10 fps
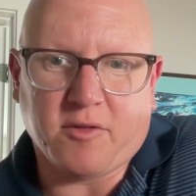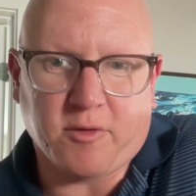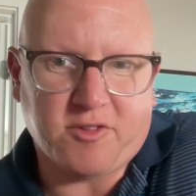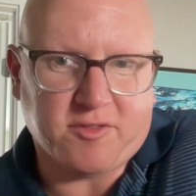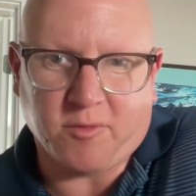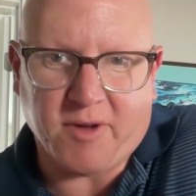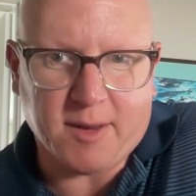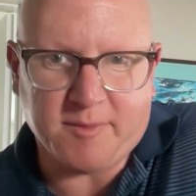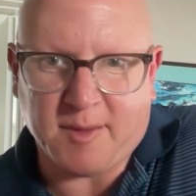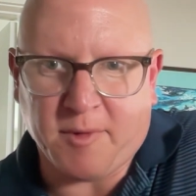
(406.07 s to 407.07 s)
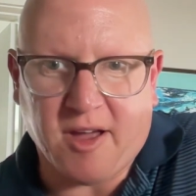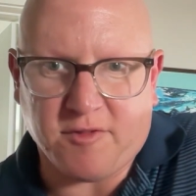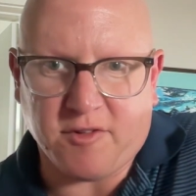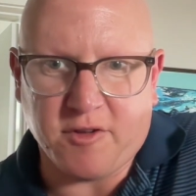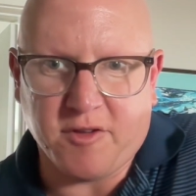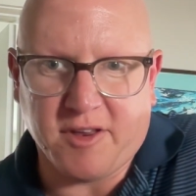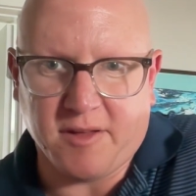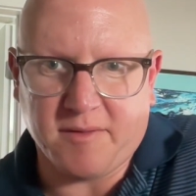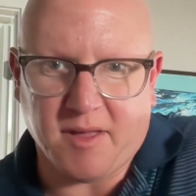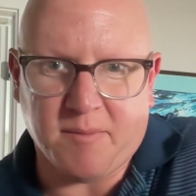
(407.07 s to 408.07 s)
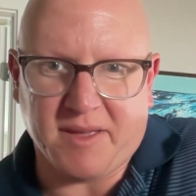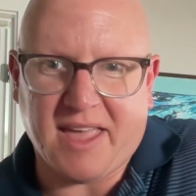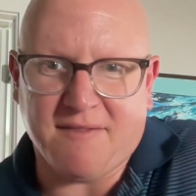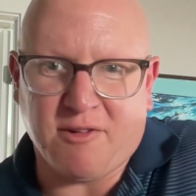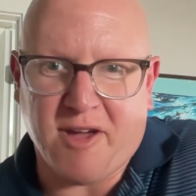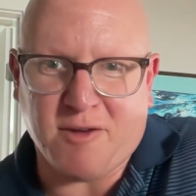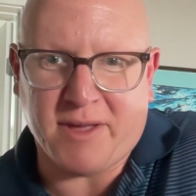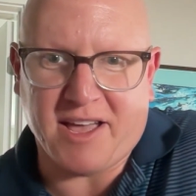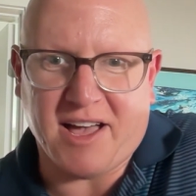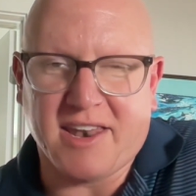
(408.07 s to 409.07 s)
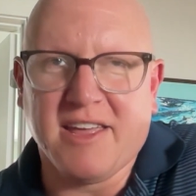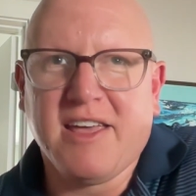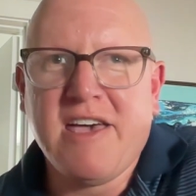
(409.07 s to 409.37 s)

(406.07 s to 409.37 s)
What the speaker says: so just a random summer afternoon and a big heavy rain we got.